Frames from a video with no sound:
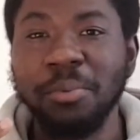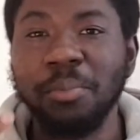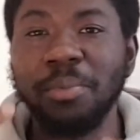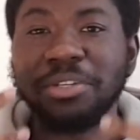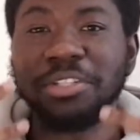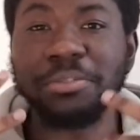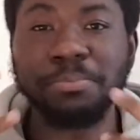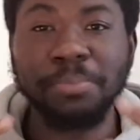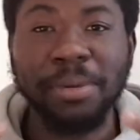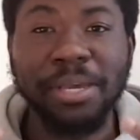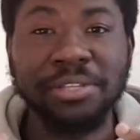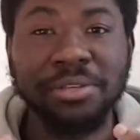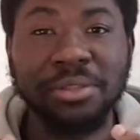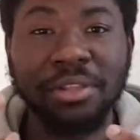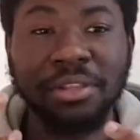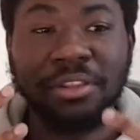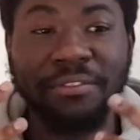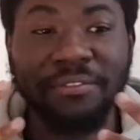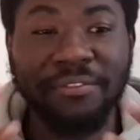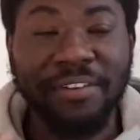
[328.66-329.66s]
which is based on
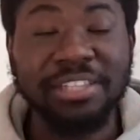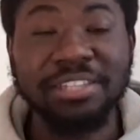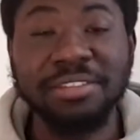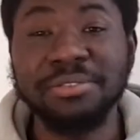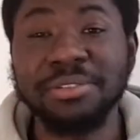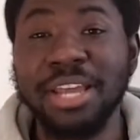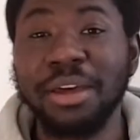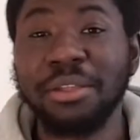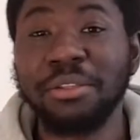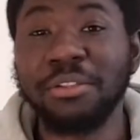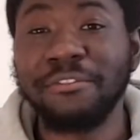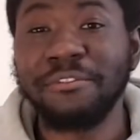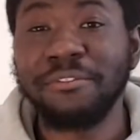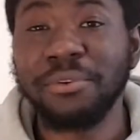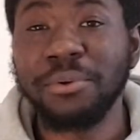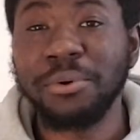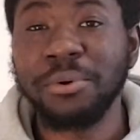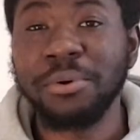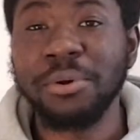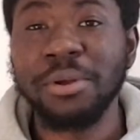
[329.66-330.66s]
the defensive side of the
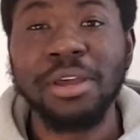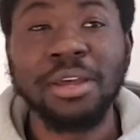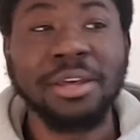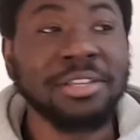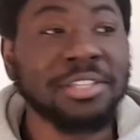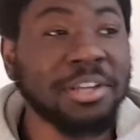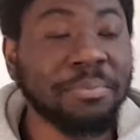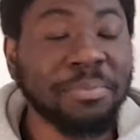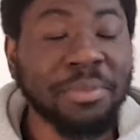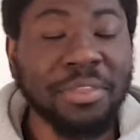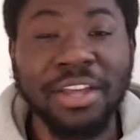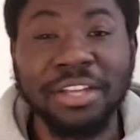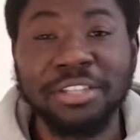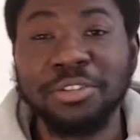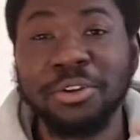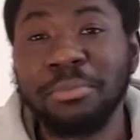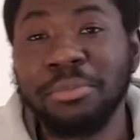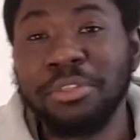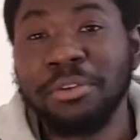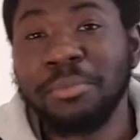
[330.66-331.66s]
floor, something that
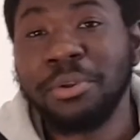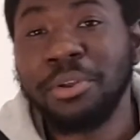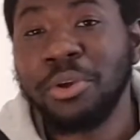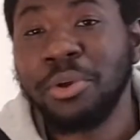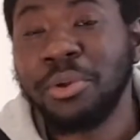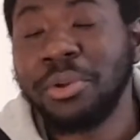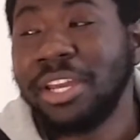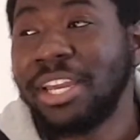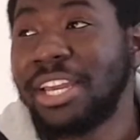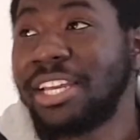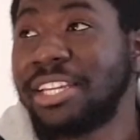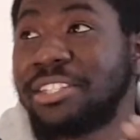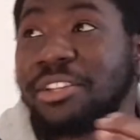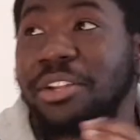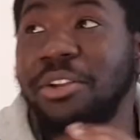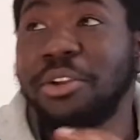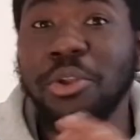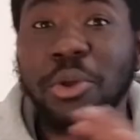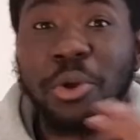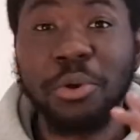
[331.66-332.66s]
Tom Thibodeau
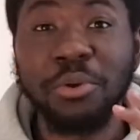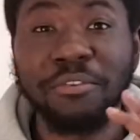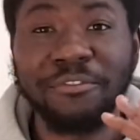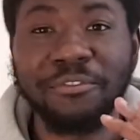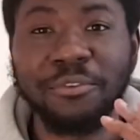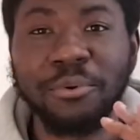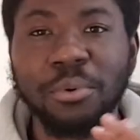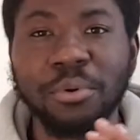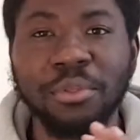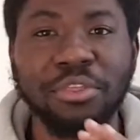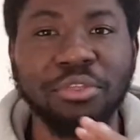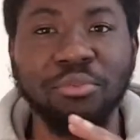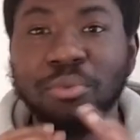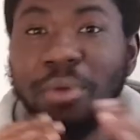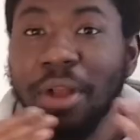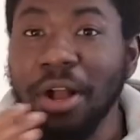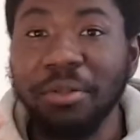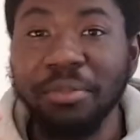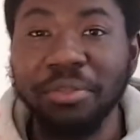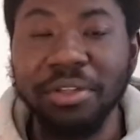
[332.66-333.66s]
is known for
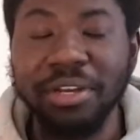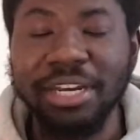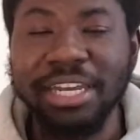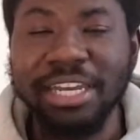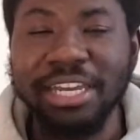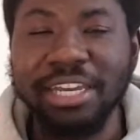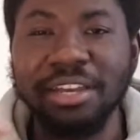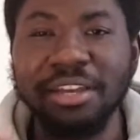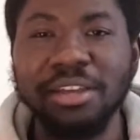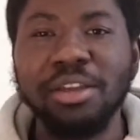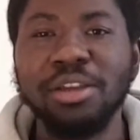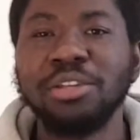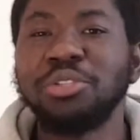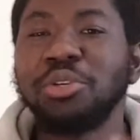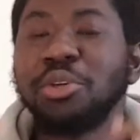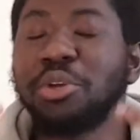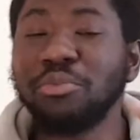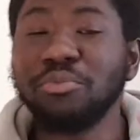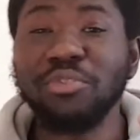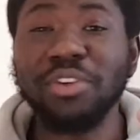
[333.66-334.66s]
throughout the league. So
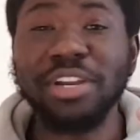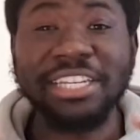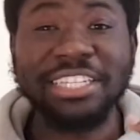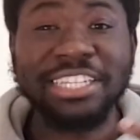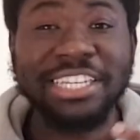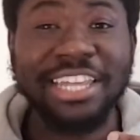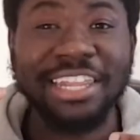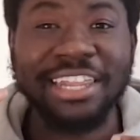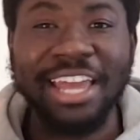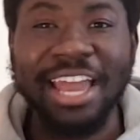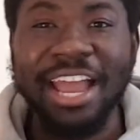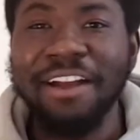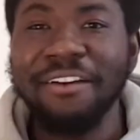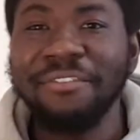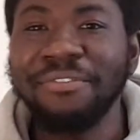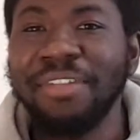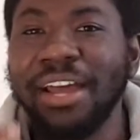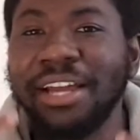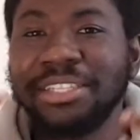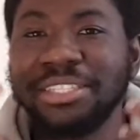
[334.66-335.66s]
you can really see that they
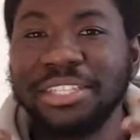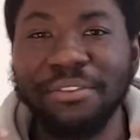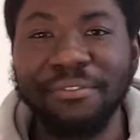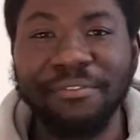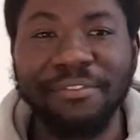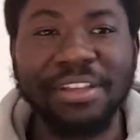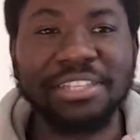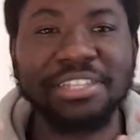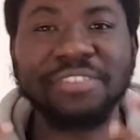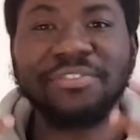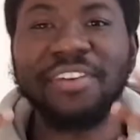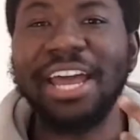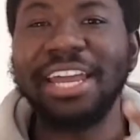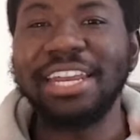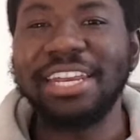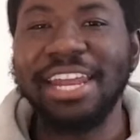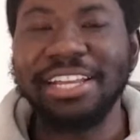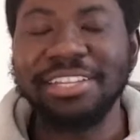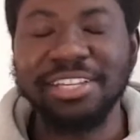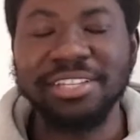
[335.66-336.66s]
have that defensive
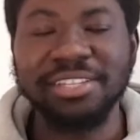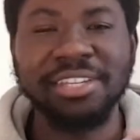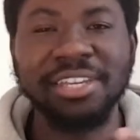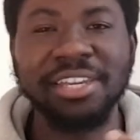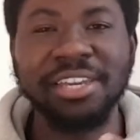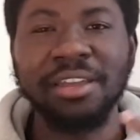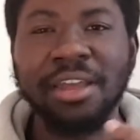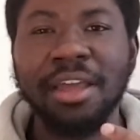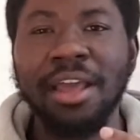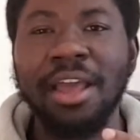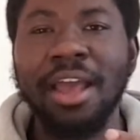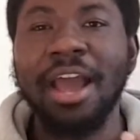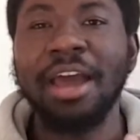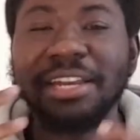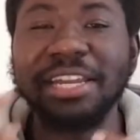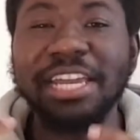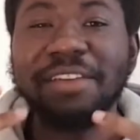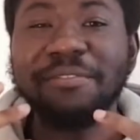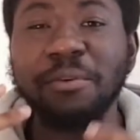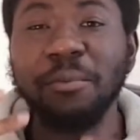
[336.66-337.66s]
identity.
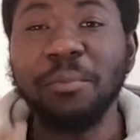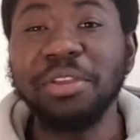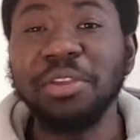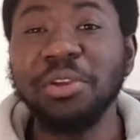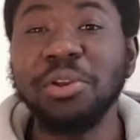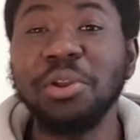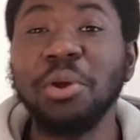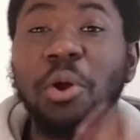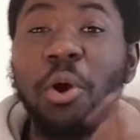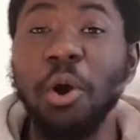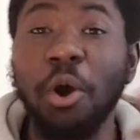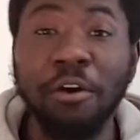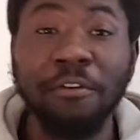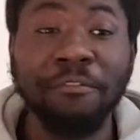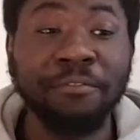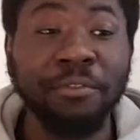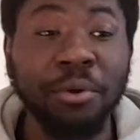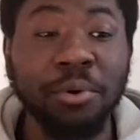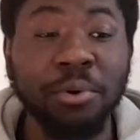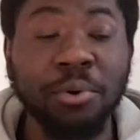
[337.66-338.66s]
And even when you look
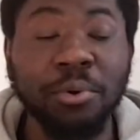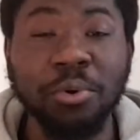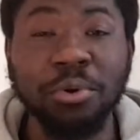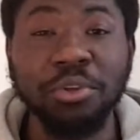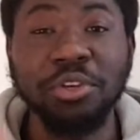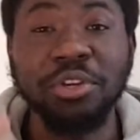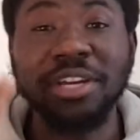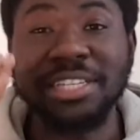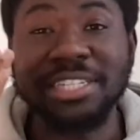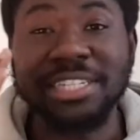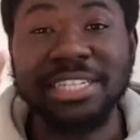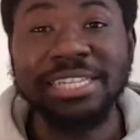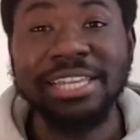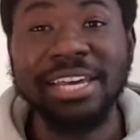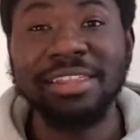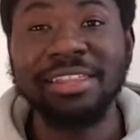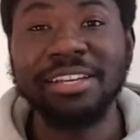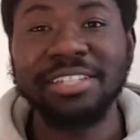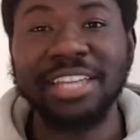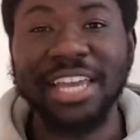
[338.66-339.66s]
off the court, you can see
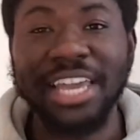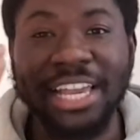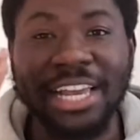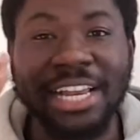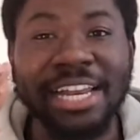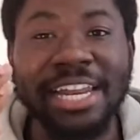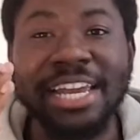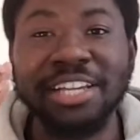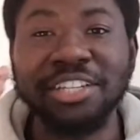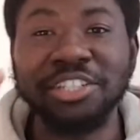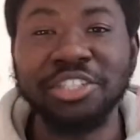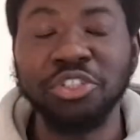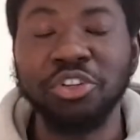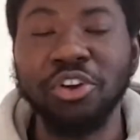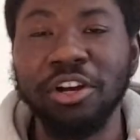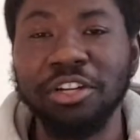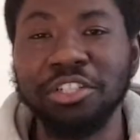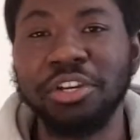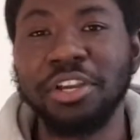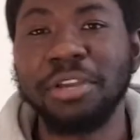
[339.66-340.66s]
that there's a clear
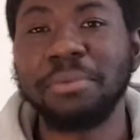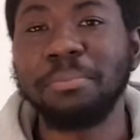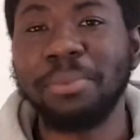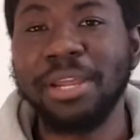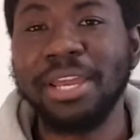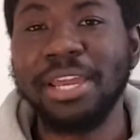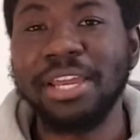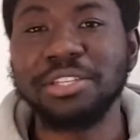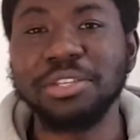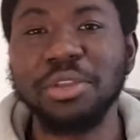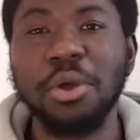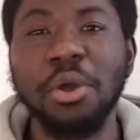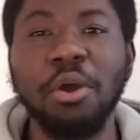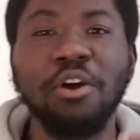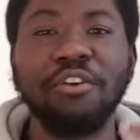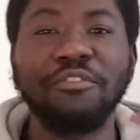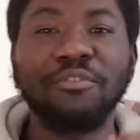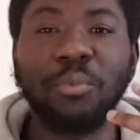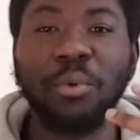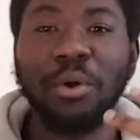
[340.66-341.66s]
structure in place
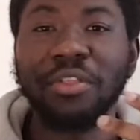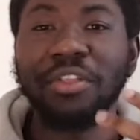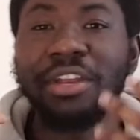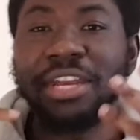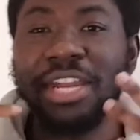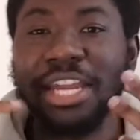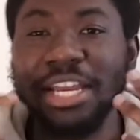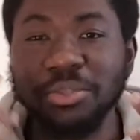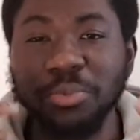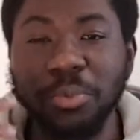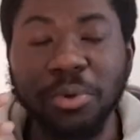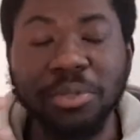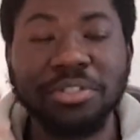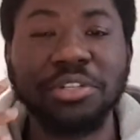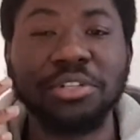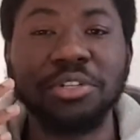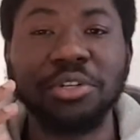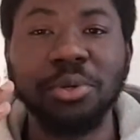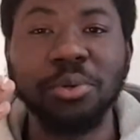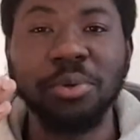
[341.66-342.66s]
of what the Knicks want
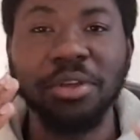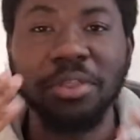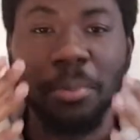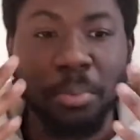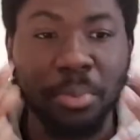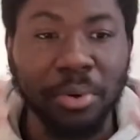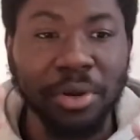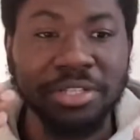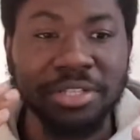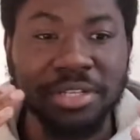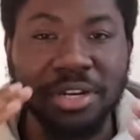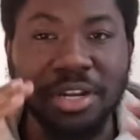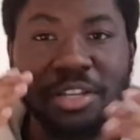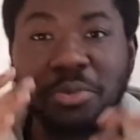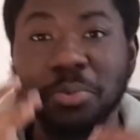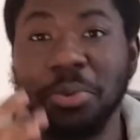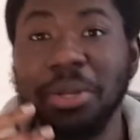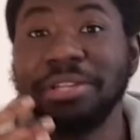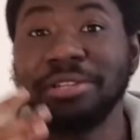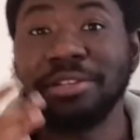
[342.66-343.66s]
to do in the present
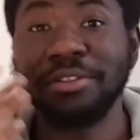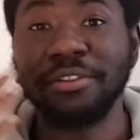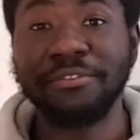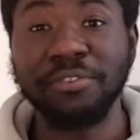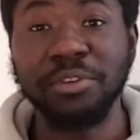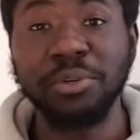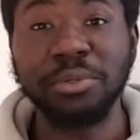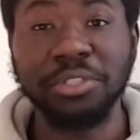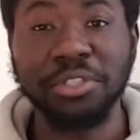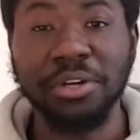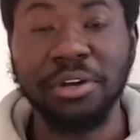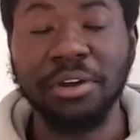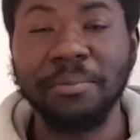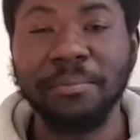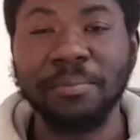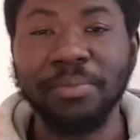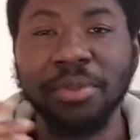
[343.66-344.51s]
as well as in the future.